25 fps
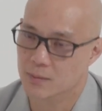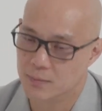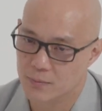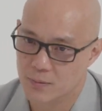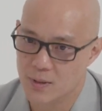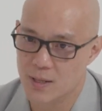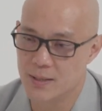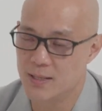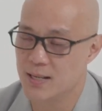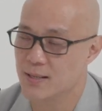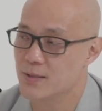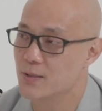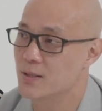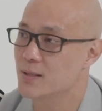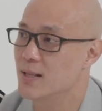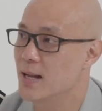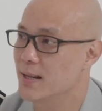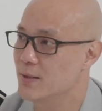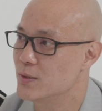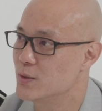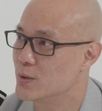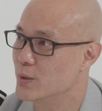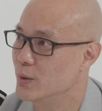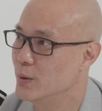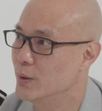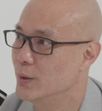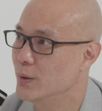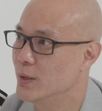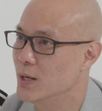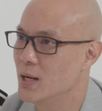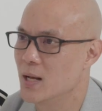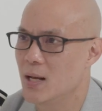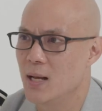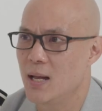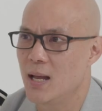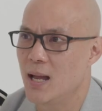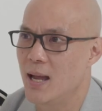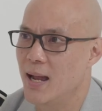attest to that too.
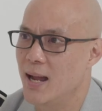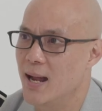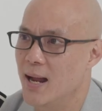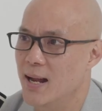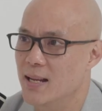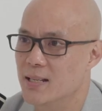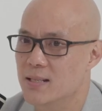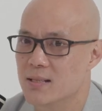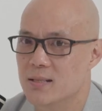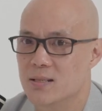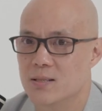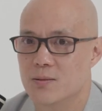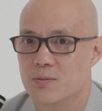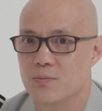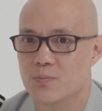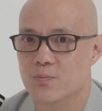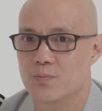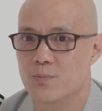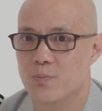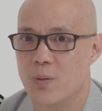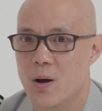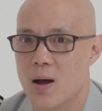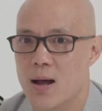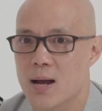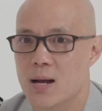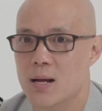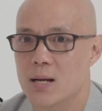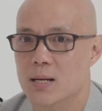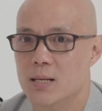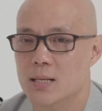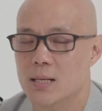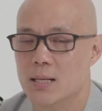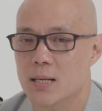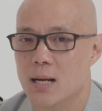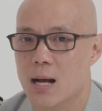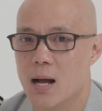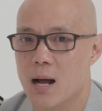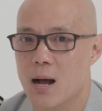It's
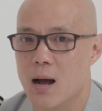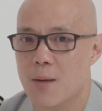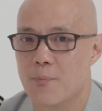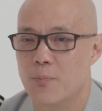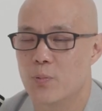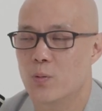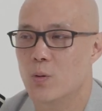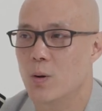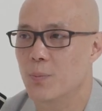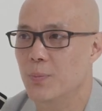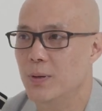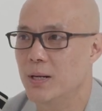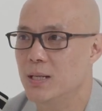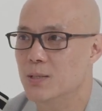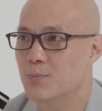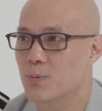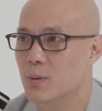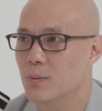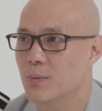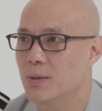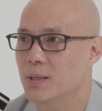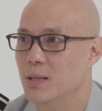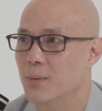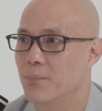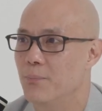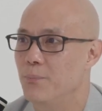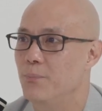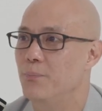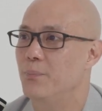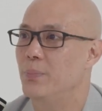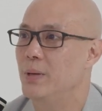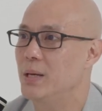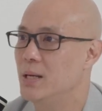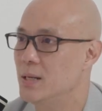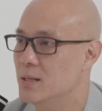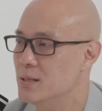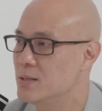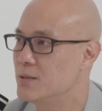buying a property is probably the
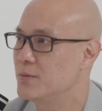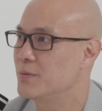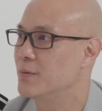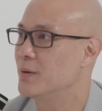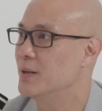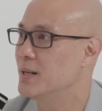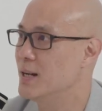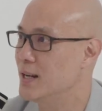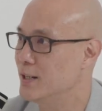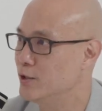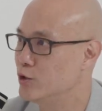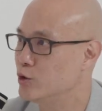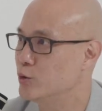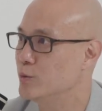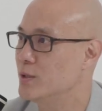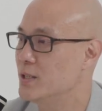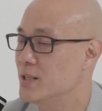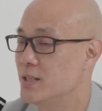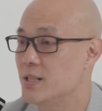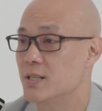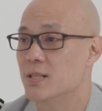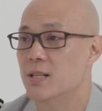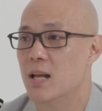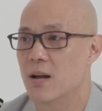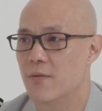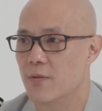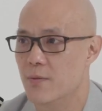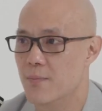biggest financial decision to ever